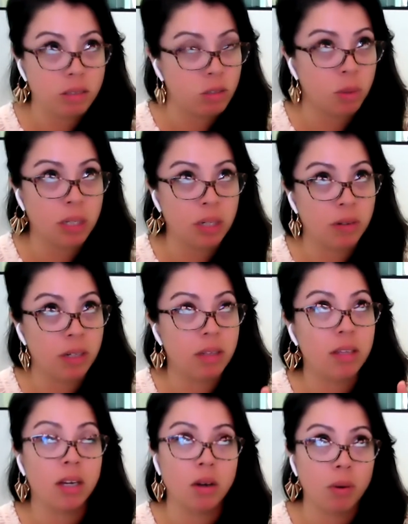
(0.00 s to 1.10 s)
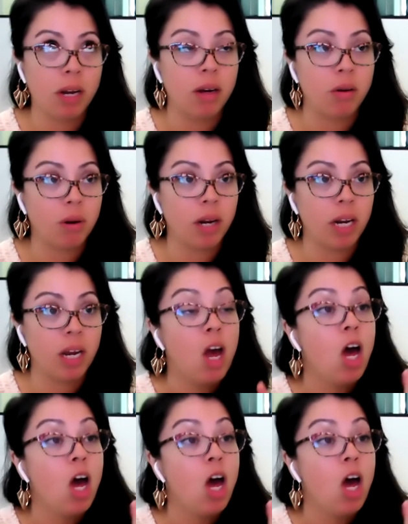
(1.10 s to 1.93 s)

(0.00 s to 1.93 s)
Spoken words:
Don't hear anything. Okay, great.